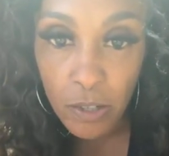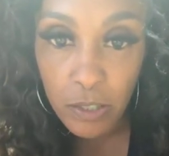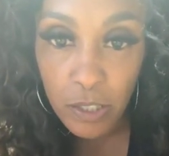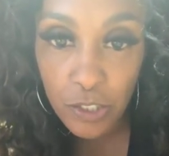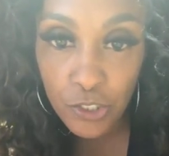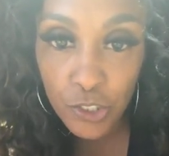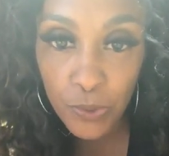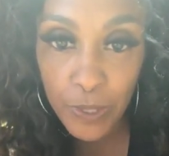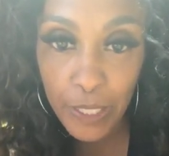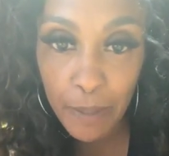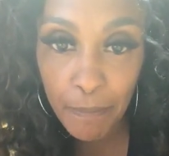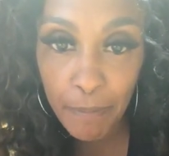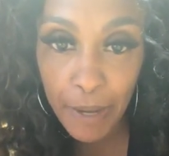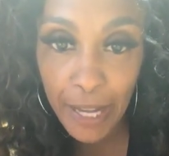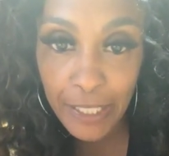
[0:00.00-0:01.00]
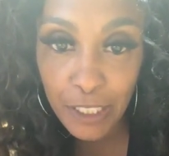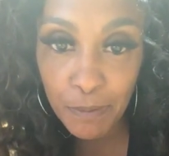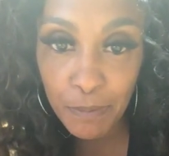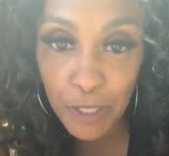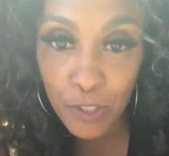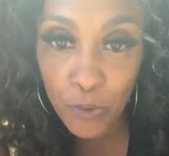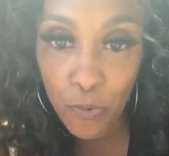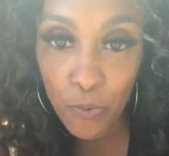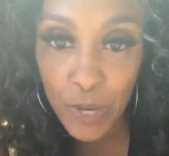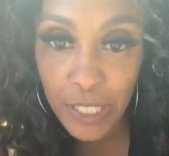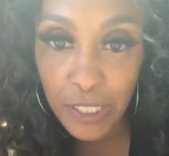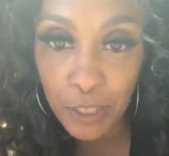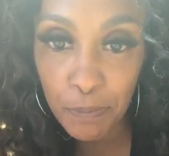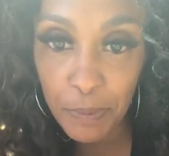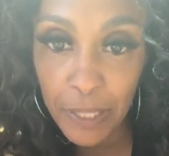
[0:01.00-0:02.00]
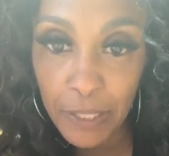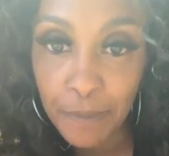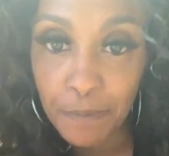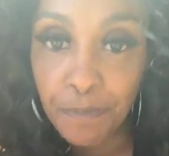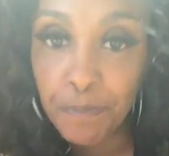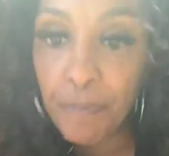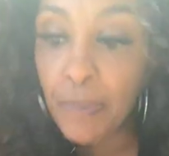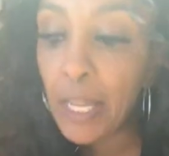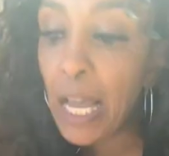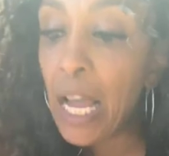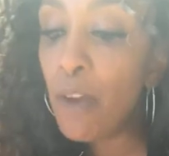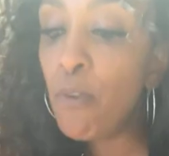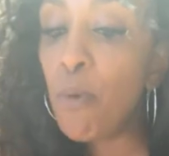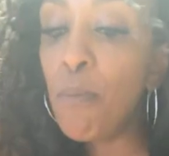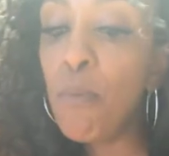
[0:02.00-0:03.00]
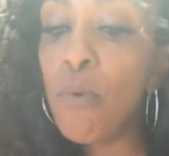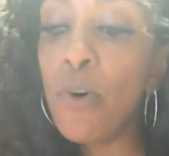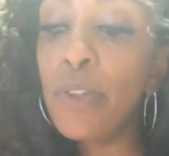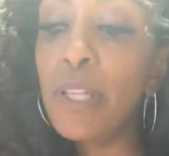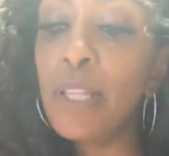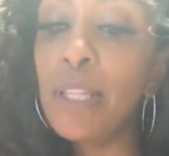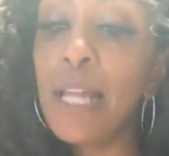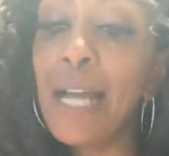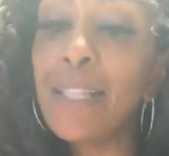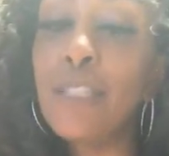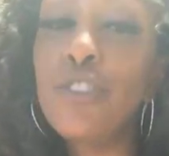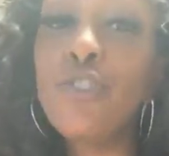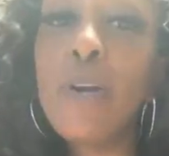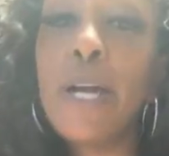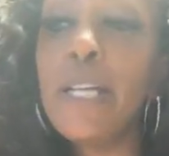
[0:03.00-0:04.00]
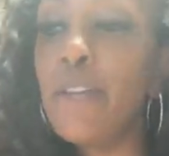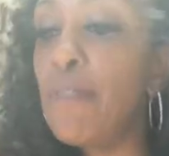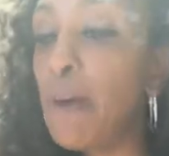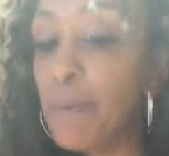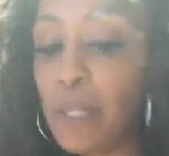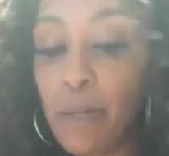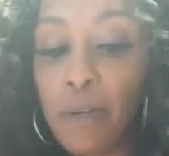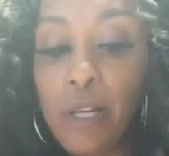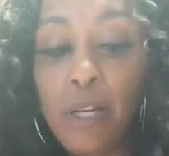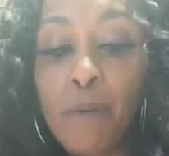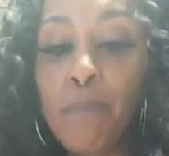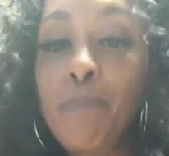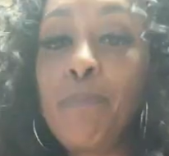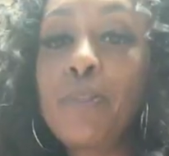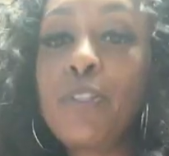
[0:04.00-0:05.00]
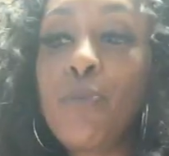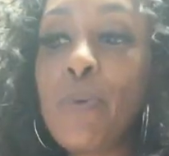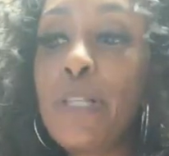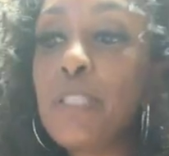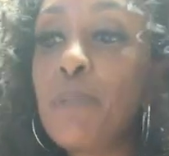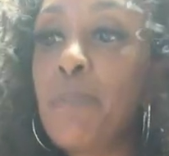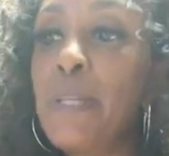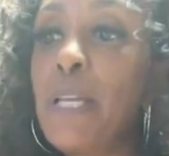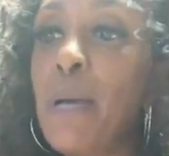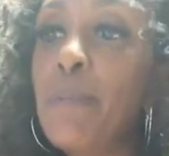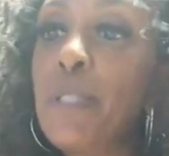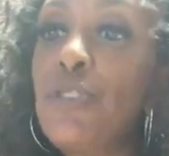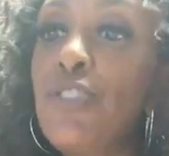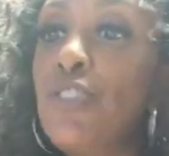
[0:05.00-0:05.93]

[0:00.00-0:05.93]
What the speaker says: Could you inbox me the recipe? I will more than likely try. If I'm going to put the recipe, I'm going